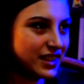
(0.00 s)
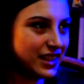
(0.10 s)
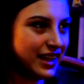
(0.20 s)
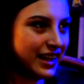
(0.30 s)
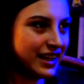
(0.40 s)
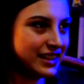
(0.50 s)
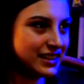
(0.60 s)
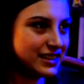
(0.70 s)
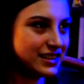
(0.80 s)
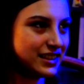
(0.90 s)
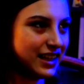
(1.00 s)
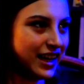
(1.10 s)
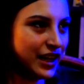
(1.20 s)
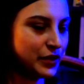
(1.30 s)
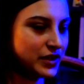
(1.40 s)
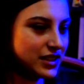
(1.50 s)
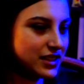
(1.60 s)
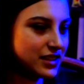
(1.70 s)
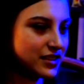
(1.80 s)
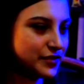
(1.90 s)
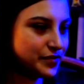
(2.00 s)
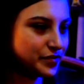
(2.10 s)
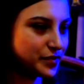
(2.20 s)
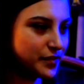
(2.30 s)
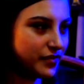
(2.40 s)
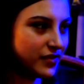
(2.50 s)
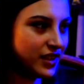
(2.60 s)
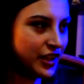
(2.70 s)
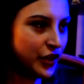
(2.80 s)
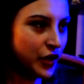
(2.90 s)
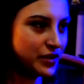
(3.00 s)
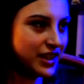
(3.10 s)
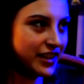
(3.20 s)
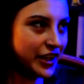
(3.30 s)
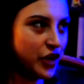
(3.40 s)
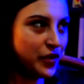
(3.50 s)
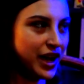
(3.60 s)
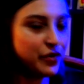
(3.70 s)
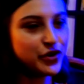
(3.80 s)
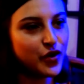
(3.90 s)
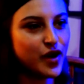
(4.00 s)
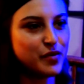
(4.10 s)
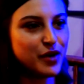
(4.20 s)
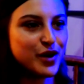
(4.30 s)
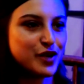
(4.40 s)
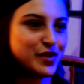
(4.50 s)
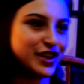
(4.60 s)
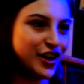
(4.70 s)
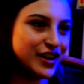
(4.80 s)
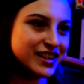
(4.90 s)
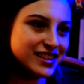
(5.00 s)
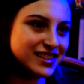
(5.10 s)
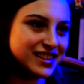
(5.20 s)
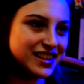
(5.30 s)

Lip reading: And I was, you know, I was saying, like, oh, when I will grow up, I want to be an artist.